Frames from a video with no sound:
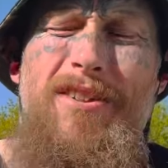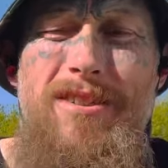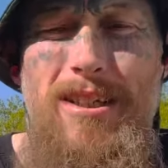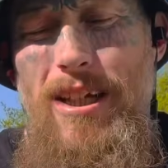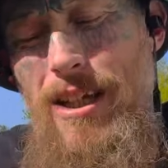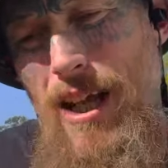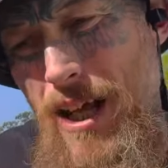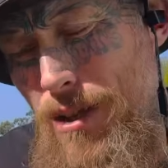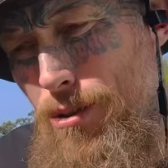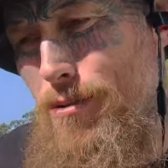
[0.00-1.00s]
the Sikh and the
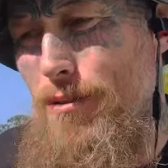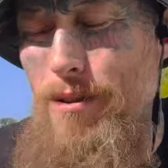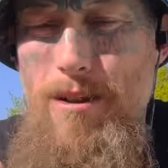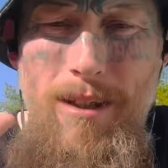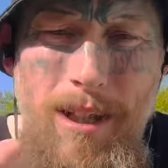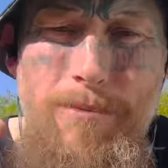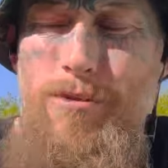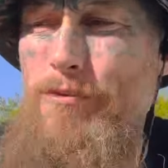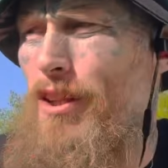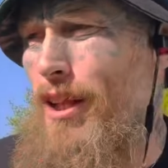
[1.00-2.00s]
Hale comes
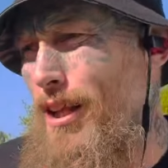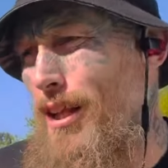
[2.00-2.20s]
with that.